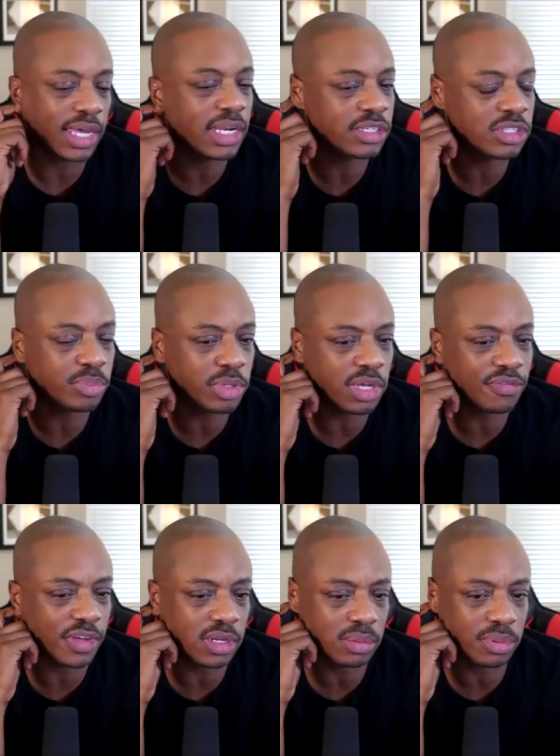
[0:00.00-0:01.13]
Yeah. And is the book
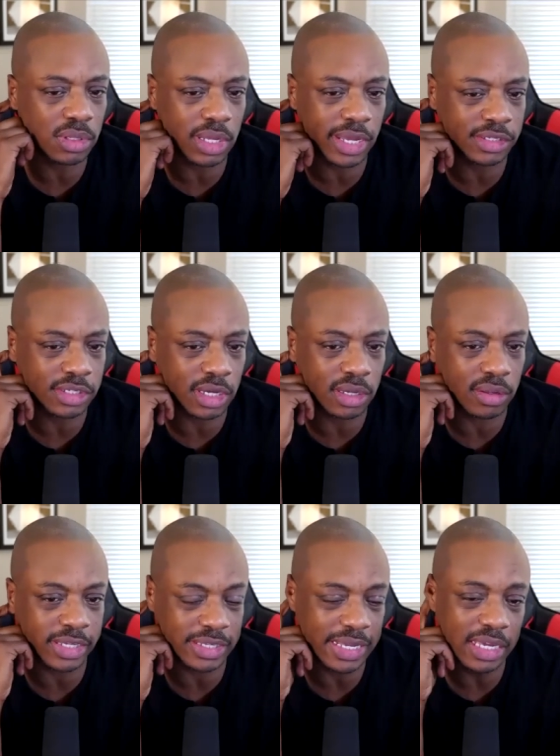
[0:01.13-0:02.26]
available as a
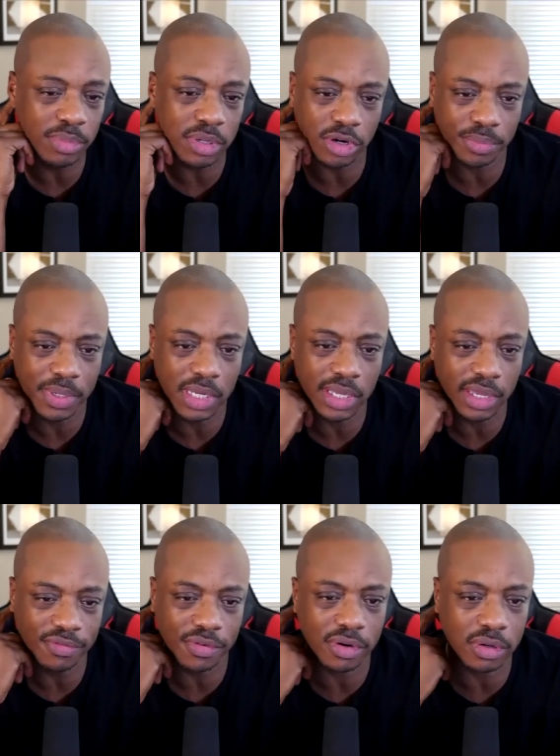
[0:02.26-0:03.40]
as an ebook or
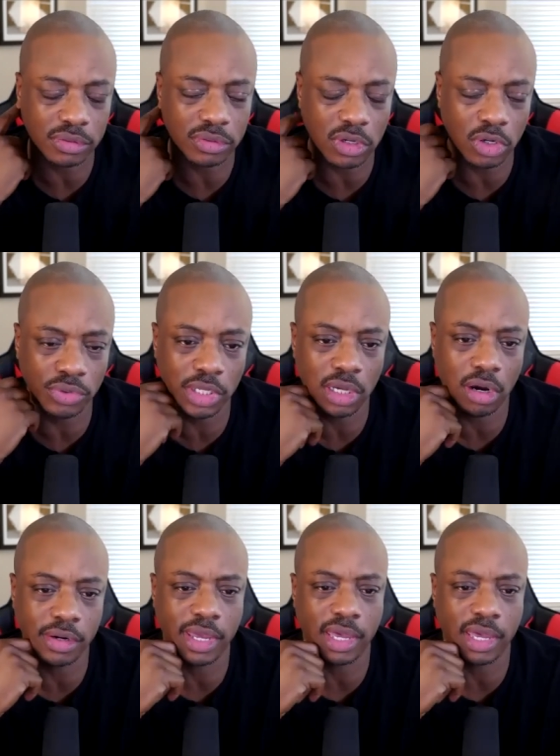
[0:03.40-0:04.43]
PDF or only hard